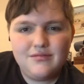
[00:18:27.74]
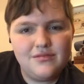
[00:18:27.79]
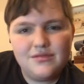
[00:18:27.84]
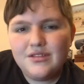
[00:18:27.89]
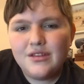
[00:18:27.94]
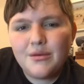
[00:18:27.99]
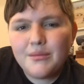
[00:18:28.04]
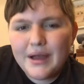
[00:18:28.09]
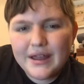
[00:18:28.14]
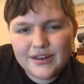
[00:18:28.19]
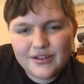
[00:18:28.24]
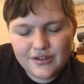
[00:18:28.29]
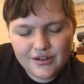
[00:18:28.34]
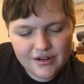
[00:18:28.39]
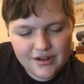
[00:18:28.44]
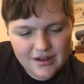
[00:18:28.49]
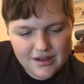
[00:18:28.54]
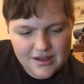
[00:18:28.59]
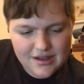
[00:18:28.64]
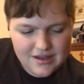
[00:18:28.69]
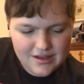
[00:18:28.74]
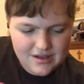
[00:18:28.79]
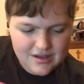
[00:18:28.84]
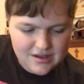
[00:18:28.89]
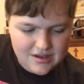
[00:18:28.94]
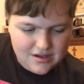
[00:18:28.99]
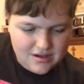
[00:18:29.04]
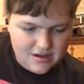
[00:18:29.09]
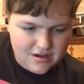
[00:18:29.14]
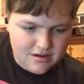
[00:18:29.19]
no matter.
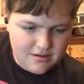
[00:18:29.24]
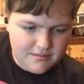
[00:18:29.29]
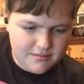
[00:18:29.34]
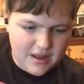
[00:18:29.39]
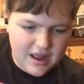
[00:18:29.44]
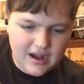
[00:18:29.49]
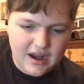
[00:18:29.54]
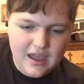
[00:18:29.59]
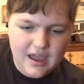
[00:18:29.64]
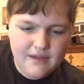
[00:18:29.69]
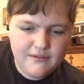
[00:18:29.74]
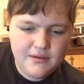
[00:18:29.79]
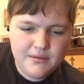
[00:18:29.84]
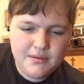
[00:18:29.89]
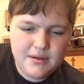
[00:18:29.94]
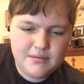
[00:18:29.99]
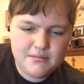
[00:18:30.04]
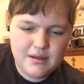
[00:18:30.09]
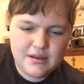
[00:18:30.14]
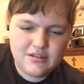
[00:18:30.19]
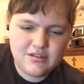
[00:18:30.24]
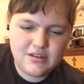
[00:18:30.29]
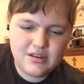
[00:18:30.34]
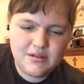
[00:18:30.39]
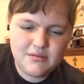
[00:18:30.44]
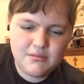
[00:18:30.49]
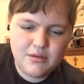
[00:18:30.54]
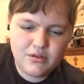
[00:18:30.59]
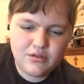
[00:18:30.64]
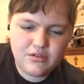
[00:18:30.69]
And I haven't been
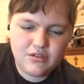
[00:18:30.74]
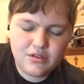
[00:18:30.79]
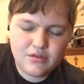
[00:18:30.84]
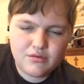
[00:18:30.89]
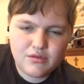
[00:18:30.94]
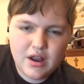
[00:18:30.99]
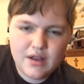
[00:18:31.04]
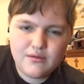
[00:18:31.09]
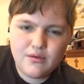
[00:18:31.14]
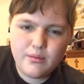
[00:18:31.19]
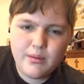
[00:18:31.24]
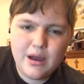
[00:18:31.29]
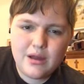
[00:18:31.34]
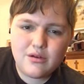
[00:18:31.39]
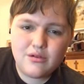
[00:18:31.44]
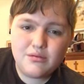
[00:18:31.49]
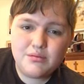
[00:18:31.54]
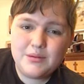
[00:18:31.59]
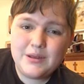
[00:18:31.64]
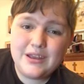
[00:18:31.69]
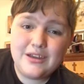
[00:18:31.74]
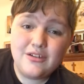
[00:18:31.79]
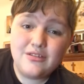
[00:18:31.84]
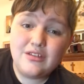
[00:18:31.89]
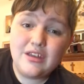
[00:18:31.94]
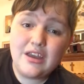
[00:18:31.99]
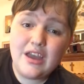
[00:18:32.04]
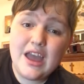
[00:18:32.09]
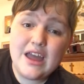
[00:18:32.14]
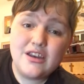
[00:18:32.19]
mentioning most of the rival battles because
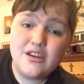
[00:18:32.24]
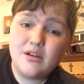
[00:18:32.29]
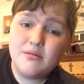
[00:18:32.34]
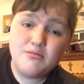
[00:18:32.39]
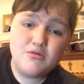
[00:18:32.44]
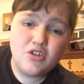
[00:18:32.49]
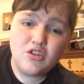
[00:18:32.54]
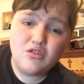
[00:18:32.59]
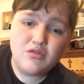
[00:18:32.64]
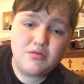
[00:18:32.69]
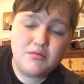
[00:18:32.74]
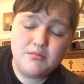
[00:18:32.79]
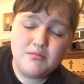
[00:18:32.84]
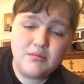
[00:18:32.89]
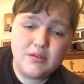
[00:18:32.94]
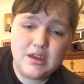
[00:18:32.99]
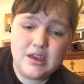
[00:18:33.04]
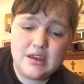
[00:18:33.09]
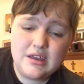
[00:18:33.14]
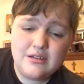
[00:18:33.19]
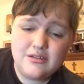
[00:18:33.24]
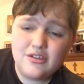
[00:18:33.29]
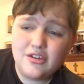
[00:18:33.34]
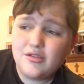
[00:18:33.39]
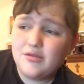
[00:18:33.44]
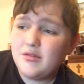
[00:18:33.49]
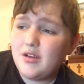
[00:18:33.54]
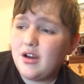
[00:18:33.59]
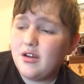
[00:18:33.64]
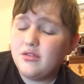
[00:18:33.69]
they end up just
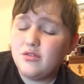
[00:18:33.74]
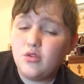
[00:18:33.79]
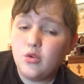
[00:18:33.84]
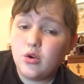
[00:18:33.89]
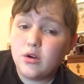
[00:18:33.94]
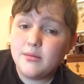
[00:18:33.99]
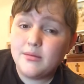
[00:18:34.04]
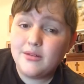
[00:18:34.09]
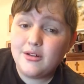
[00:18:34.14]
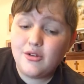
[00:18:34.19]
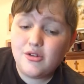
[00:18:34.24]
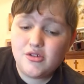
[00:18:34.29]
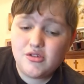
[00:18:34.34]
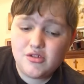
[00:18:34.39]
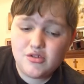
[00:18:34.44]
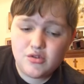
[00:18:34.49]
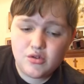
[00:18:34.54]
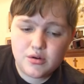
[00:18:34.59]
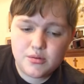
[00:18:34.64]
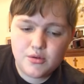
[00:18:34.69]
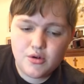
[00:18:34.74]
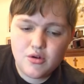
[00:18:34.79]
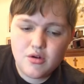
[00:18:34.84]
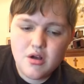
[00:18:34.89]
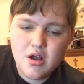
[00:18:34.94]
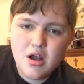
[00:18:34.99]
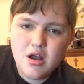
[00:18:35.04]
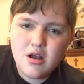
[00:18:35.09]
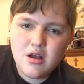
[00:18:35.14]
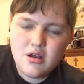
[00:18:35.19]
normal.
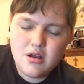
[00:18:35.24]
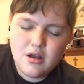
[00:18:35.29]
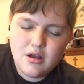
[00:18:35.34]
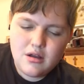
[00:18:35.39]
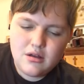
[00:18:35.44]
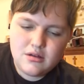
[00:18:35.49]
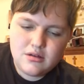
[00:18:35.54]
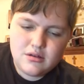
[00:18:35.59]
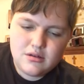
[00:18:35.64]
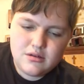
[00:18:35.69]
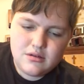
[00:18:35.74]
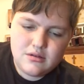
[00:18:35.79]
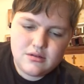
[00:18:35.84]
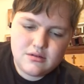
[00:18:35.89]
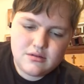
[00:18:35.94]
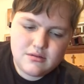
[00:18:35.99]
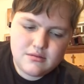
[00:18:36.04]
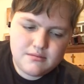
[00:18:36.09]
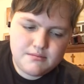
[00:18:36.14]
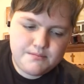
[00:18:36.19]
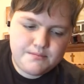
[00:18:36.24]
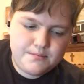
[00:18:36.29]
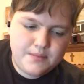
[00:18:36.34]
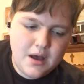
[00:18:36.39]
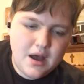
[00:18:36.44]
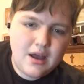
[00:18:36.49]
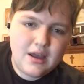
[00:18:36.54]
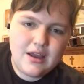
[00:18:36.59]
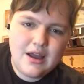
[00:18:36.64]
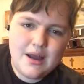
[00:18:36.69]

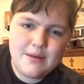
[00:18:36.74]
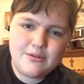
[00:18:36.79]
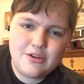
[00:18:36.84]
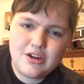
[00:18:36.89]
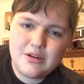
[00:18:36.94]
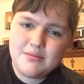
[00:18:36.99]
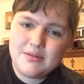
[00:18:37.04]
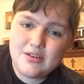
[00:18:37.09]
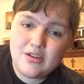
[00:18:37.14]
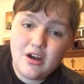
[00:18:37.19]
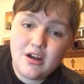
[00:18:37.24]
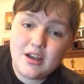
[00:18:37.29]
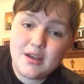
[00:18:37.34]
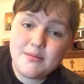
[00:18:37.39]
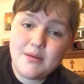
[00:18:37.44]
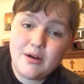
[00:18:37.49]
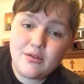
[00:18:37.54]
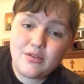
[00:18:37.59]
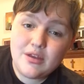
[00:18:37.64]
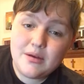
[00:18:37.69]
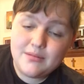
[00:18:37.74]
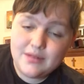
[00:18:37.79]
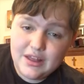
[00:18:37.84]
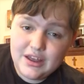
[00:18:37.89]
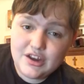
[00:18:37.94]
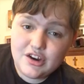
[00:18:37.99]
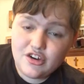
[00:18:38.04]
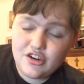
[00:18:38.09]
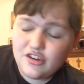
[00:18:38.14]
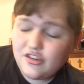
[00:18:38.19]
But I'm gonna be talking about them
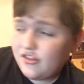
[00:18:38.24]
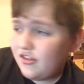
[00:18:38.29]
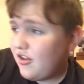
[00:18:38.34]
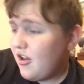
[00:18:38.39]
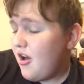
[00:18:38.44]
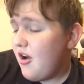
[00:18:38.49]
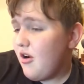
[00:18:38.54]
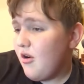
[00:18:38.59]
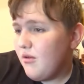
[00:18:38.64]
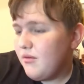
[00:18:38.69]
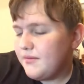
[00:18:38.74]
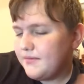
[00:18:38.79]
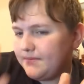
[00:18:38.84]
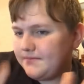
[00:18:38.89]
later. So,